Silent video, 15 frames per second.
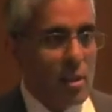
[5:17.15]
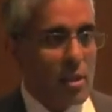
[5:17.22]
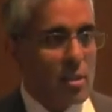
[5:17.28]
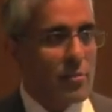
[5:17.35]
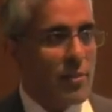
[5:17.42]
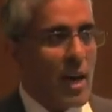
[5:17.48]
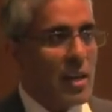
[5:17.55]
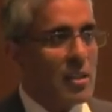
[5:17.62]

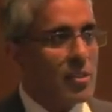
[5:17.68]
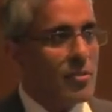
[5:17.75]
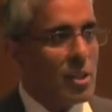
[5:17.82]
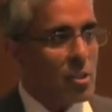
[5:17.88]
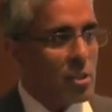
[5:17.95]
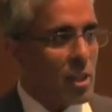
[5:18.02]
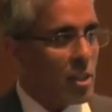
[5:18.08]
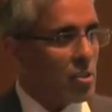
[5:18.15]
The Faculty of
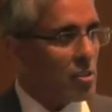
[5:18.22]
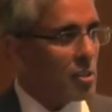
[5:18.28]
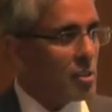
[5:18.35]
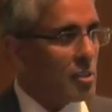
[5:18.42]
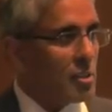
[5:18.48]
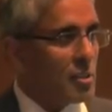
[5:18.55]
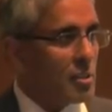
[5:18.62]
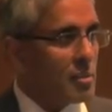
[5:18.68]

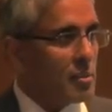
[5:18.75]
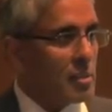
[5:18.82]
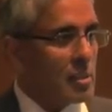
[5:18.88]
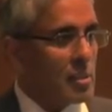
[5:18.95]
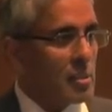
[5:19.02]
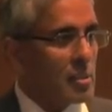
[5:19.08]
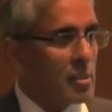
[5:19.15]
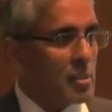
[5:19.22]
Education
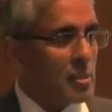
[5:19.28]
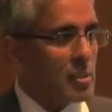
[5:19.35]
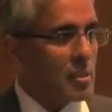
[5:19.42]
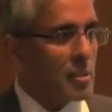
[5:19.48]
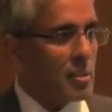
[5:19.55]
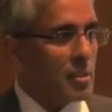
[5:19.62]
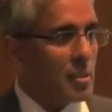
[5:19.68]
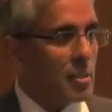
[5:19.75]
is,
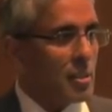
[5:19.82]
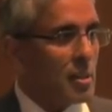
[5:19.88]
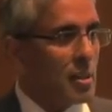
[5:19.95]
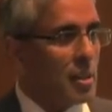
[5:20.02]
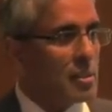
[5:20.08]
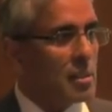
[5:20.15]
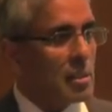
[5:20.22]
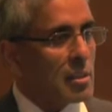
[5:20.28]

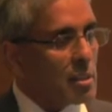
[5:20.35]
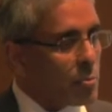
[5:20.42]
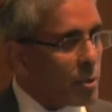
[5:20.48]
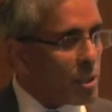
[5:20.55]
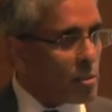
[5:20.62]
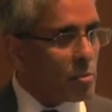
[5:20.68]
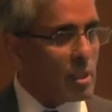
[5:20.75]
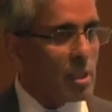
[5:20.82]
is a little
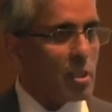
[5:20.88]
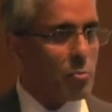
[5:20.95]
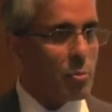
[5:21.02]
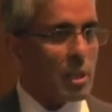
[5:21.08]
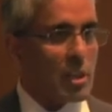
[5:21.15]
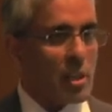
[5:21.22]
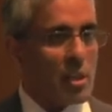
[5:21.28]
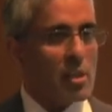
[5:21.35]
bit unique
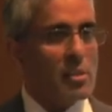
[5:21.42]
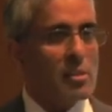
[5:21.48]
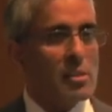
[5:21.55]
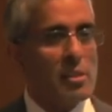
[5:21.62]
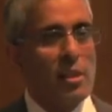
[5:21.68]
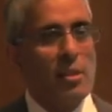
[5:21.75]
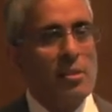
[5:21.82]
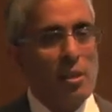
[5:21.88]

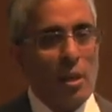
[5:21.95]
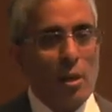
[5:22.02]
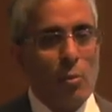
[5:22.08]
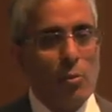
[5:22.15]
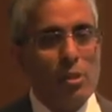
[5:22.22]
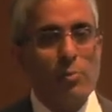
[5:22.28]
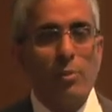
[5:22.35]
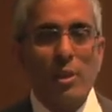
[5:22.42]
because it's
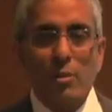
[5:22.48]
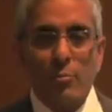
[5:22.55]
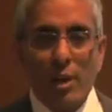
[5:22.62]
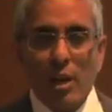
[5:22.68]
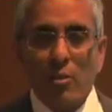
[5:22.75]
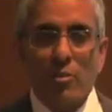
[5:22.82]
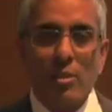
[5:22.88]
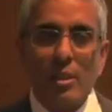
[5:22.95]
always been
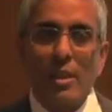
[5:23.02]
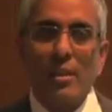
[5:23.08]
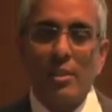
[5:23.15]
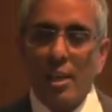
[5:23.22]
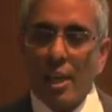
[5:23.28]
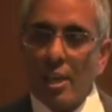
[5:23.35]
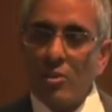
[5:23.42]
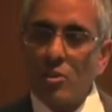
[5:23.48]
about
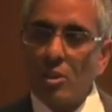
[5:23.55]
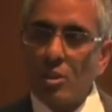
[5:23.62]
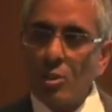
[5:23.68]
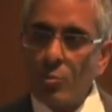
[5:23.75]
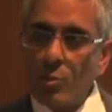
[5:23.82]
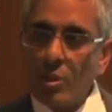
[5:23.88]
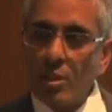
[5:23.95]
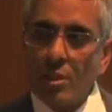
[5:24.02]
engaging
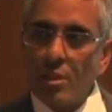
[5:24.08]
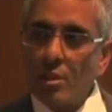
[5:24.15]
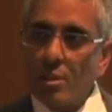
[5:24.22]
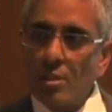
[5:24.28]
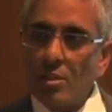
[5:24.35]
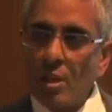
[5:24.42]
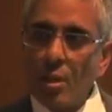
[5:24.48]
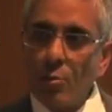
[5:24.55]
community,
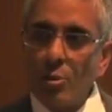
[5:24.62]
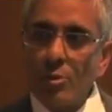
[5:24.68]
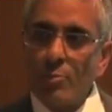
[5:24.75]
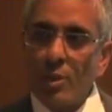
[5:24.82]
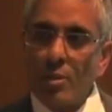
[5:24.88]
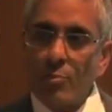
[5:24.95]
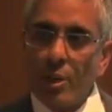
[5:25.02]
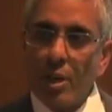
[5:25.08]
it's always
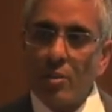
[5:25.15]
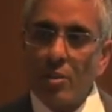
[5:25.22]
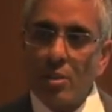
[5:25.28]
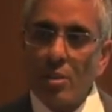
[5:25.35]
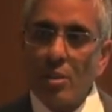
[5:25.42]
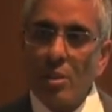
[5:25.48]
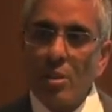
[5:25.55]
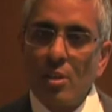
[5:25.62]
been about
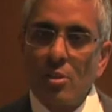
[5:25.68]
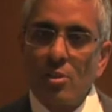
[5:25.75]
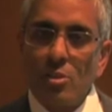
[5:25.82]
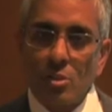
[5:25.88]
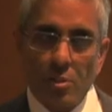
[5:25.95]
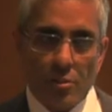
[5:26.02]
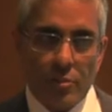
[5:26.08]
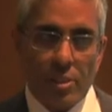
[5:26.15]

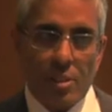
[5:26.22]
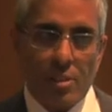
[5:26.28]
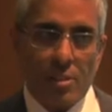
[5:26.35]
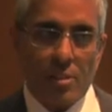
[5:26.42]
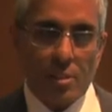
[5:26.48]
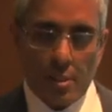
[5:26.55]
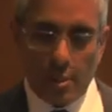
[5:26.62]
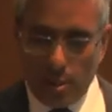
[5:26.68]

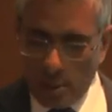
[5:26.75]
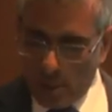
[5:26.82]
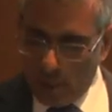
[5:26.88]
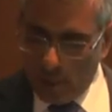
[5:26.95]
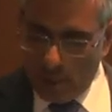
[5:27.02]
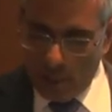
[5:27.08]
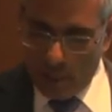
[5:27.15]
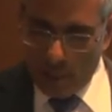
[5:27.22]
service.
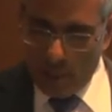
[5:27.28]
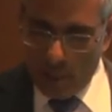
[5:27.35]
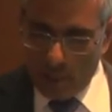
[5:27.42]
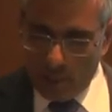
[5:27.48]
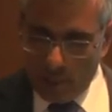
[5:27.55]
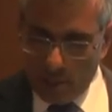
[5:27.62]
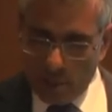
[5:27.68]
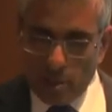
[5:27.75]

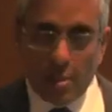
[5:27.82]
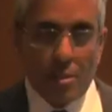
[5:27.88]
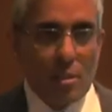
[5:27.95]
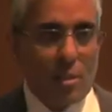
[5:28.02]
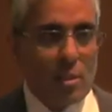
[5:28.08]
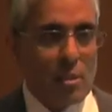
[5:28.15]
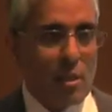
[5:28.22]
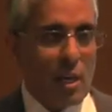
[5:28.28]
And
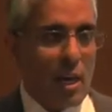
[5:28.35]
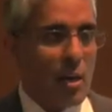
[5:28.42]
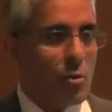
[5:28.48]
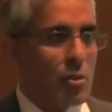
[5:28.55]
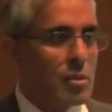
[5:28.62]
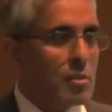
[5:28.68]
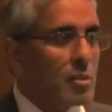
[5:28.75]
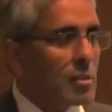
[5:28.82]
I
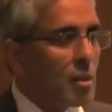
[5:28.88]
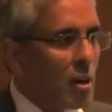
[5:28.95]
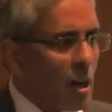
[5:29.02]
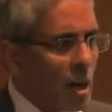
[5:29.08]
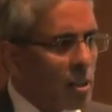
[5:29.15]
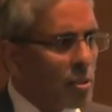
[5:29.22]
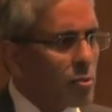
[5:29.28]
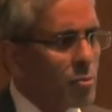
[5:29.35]
would
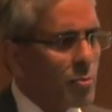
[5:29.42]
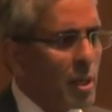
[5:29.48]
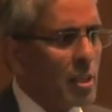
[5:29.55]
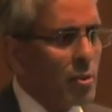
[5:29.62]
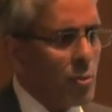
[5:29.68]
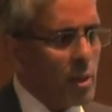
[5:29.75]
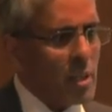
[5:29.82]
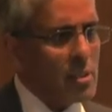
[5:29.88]
argue in
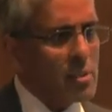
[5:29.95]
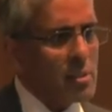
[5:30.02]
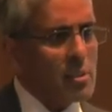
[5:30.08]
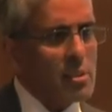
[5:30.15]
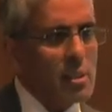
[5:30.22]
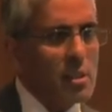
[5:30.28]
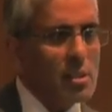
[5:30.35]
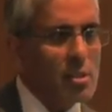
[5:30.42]
many
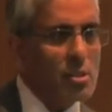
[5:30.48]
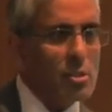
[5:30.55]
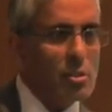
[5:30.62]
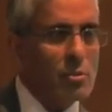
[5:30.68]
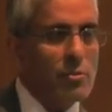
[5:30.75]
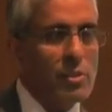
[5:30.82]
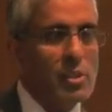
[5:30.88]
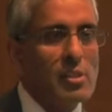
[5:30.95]
ways
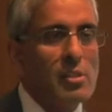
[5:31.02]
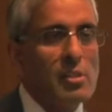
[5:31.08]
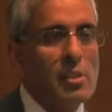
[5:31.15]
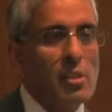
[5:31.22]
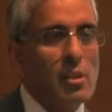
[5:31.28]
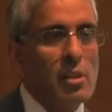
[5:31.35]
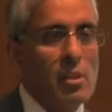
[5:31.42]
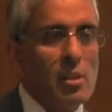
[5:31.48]
service
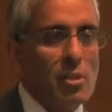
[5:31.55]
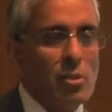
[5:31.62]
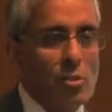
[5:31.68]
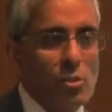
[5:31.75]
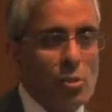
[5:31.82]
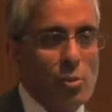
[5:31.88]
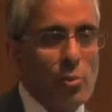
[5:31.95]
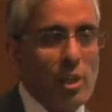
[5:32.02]

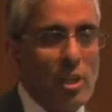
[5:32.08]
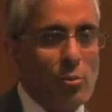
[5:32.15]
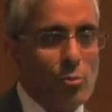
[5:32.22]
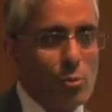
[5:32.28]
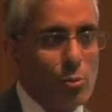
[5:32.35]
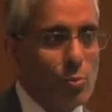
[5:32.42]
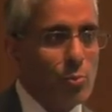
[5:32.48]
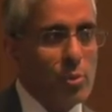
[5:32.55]
to a
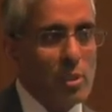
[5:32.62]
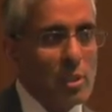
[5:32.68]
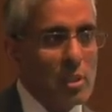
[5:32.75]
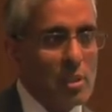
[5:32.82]
group